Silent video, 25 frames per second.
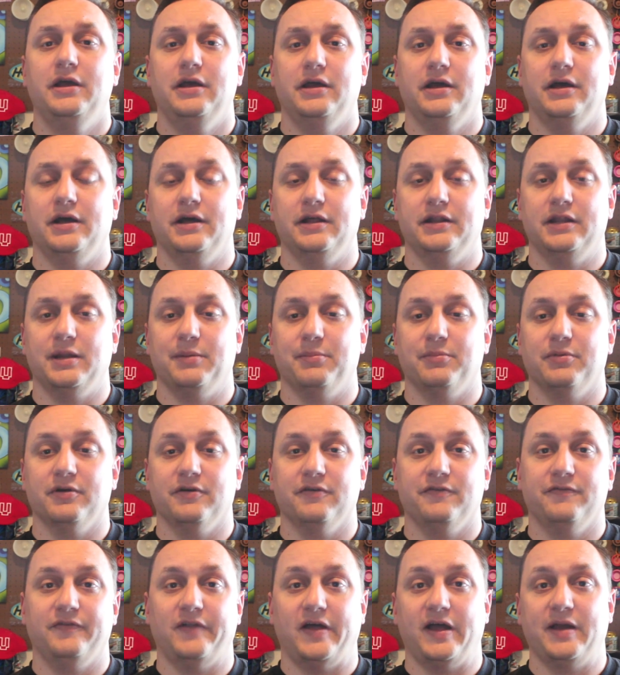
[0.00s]
number
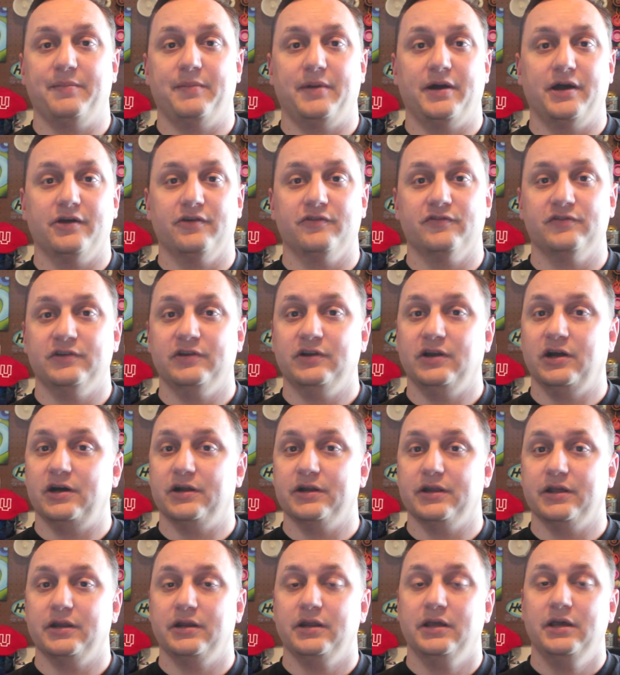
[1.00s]
of flight miles in
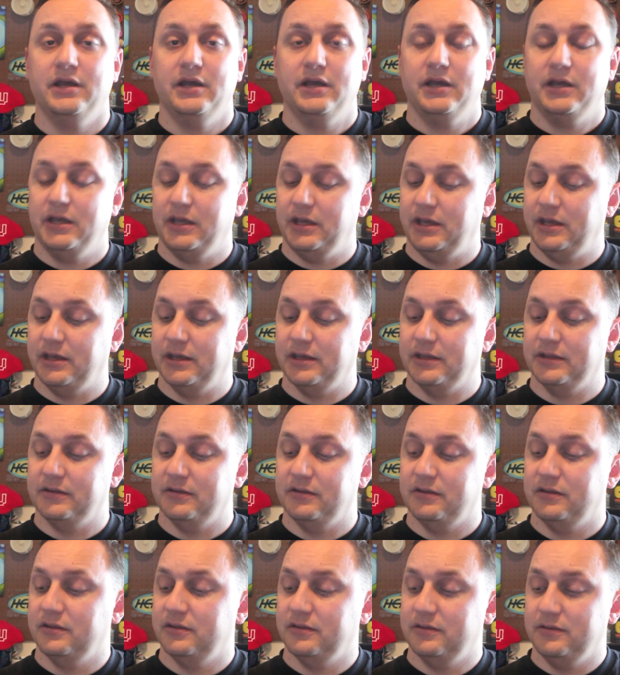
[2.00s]
on it,
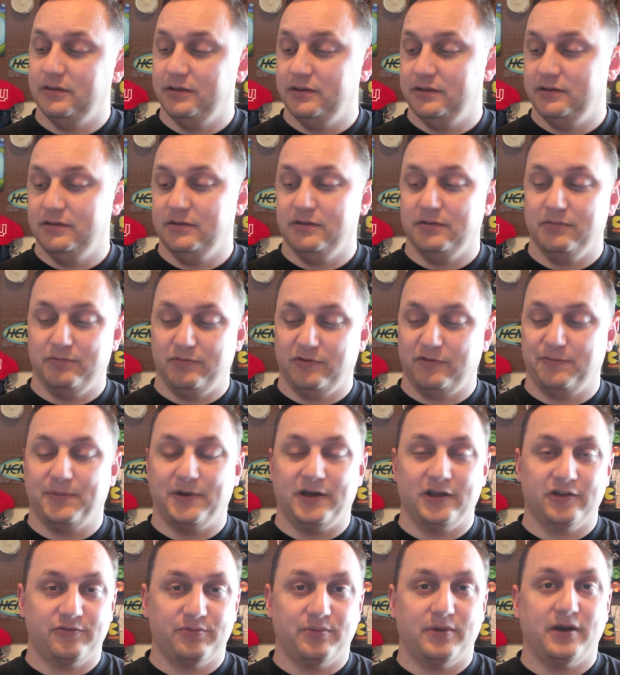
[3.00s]
and
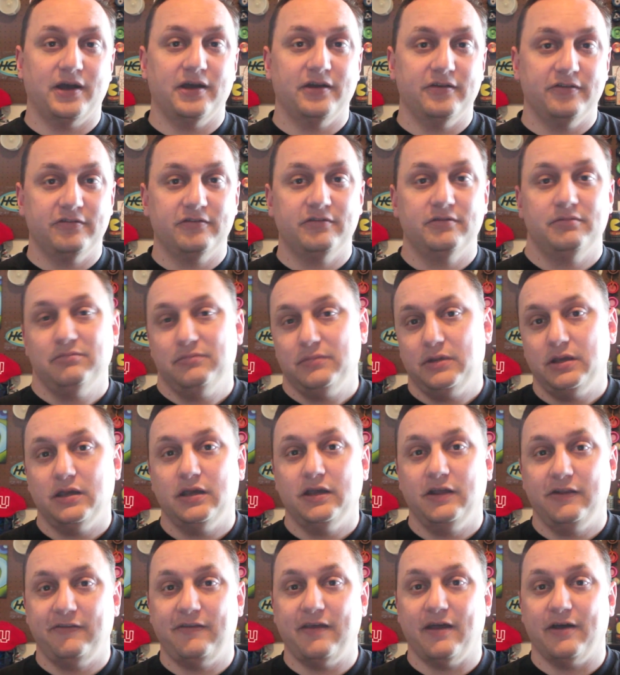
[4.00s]
response wise, yeah,
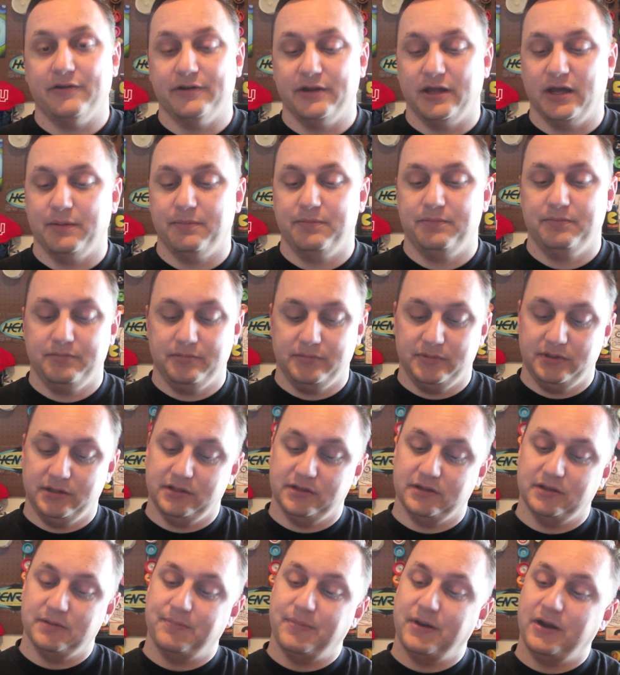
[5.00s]
it's held up.
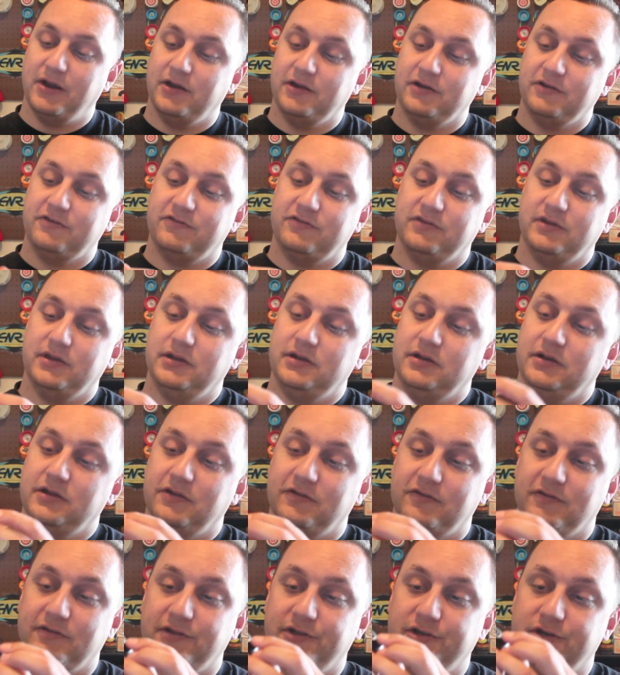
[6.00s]
The bearing seat
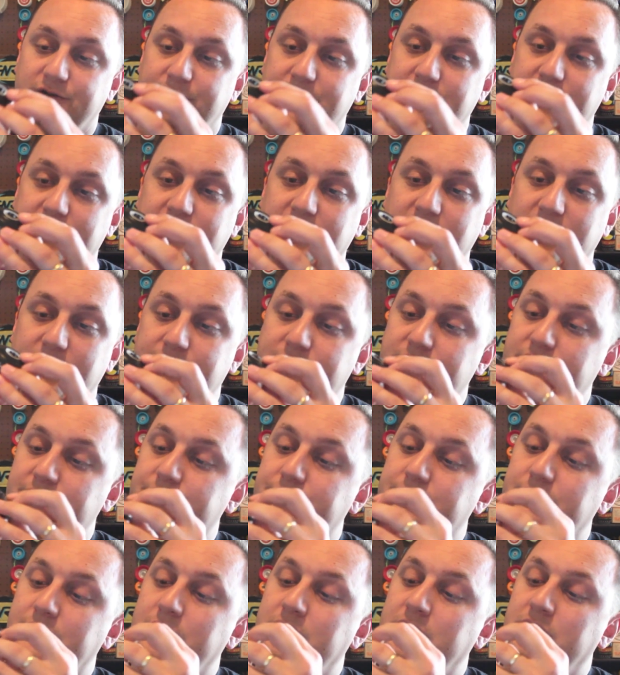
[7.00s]
is a little bit deep.
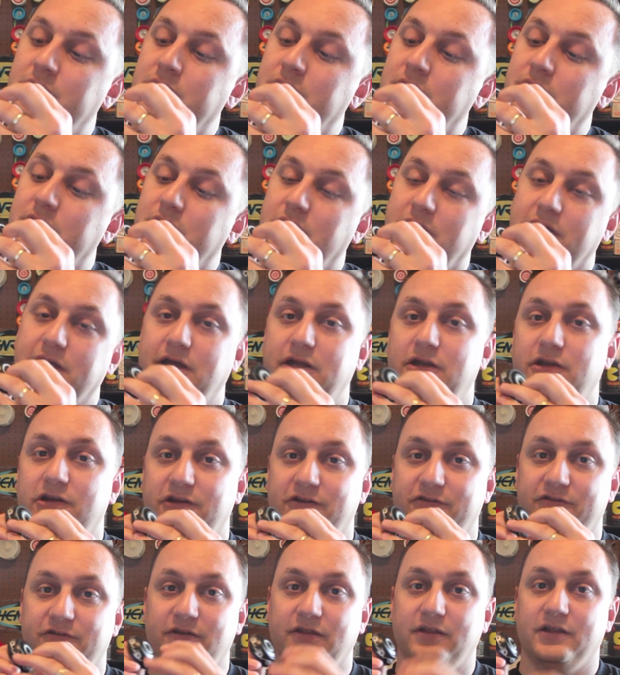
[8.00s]
Again, you
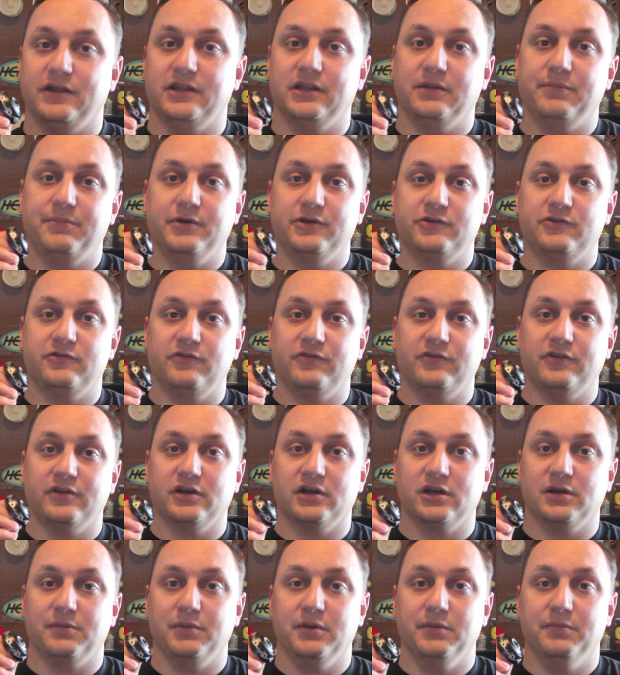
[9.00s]
can see that on the pictures that are
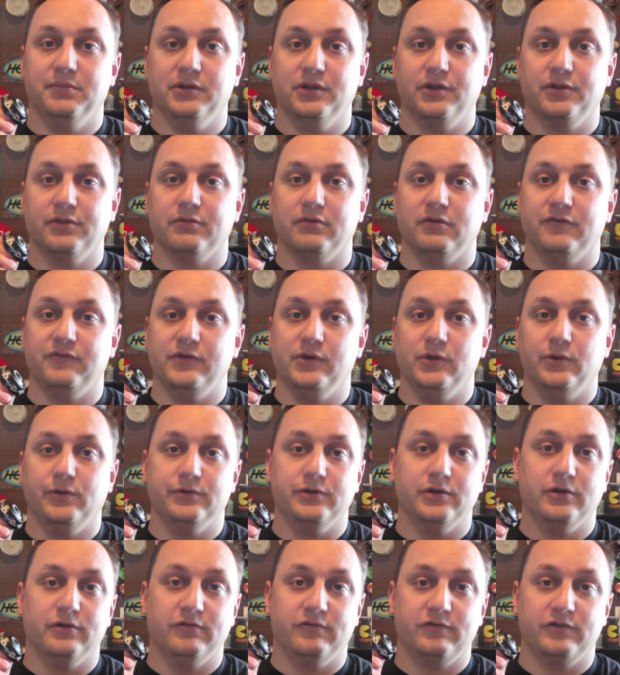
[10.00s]
going to be below the review on
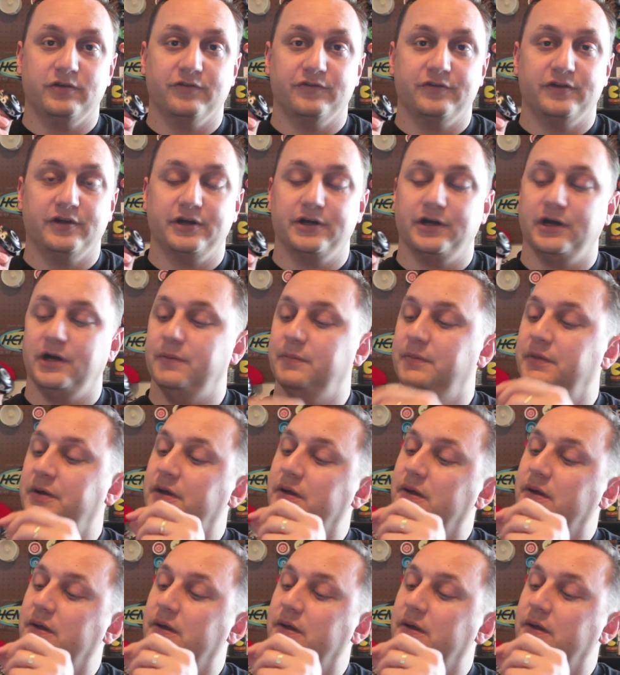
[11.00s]
yoyoskills.com.